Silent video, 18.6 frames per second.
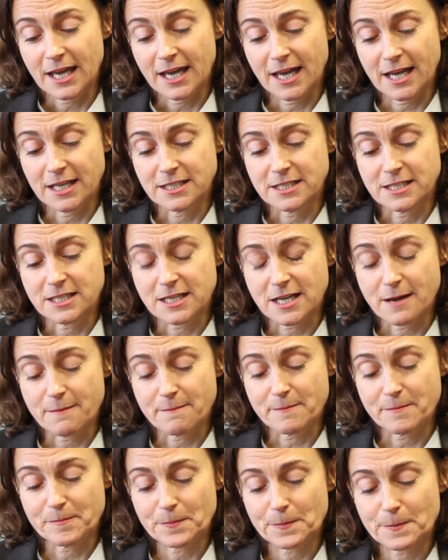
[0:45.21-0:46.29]
And,
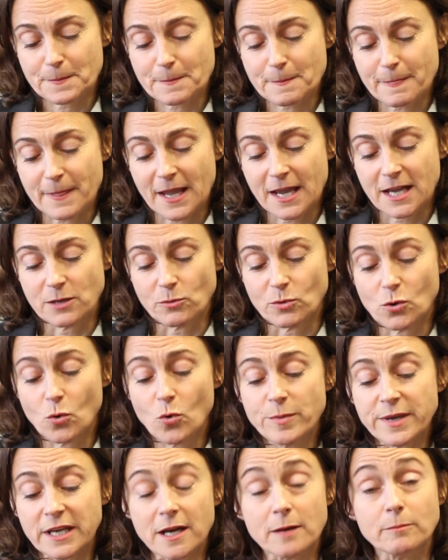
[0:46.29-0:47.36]
um, and it will
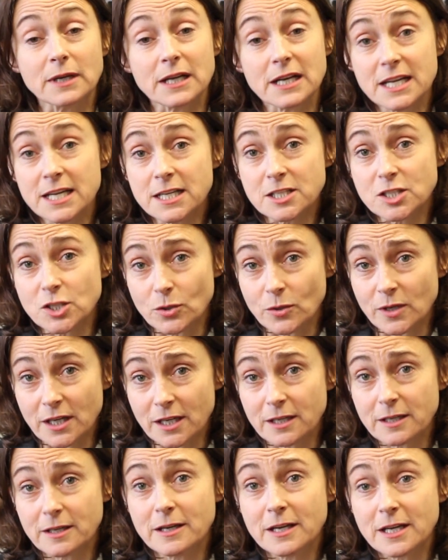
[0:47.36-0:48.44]
all become clear to
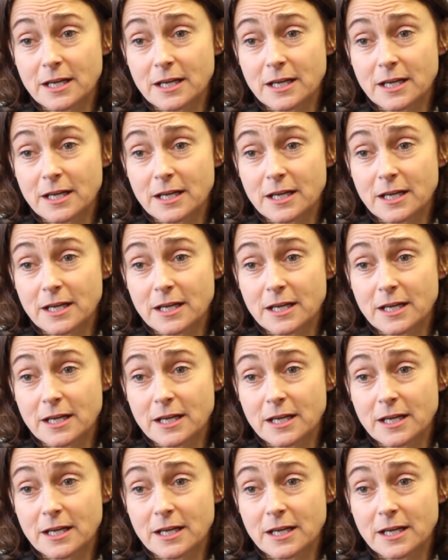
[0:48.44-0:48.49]
her.